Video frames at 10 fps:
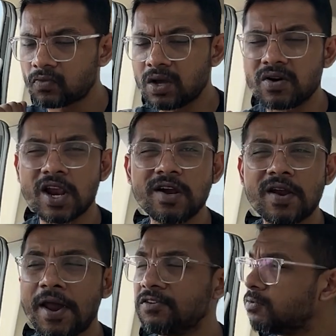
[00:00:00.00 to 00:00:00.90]
really
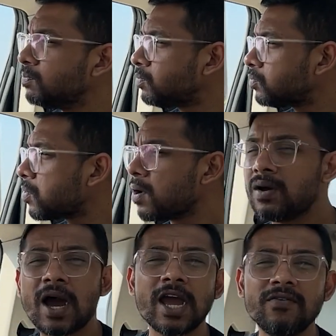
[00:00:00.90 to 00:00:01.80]
nice.
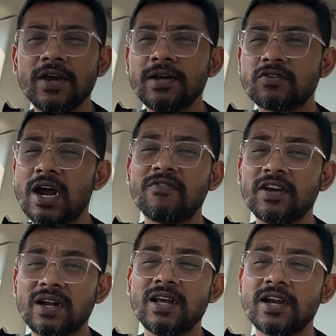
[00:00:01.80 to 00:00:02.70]
Highway
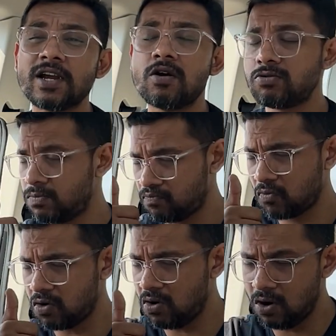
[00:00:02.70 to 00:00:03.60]
traffic clearing out,
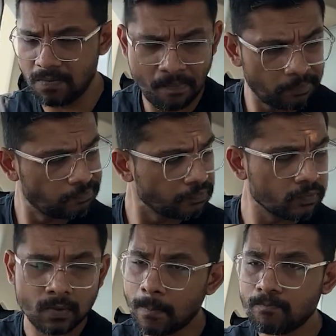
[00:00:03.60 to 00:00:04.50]
good.
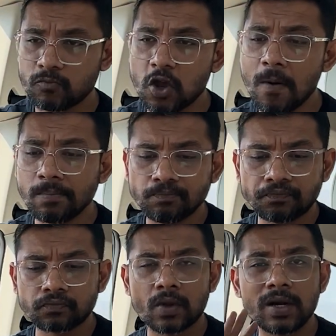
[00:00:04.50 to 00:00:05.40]
So,
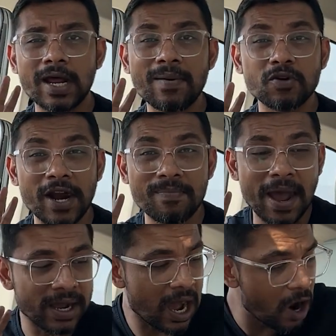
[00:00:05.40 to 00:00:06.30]
time to head
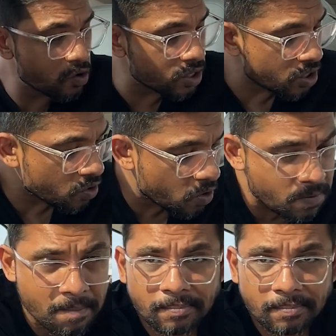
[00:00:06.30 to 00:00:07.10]
back out on the road.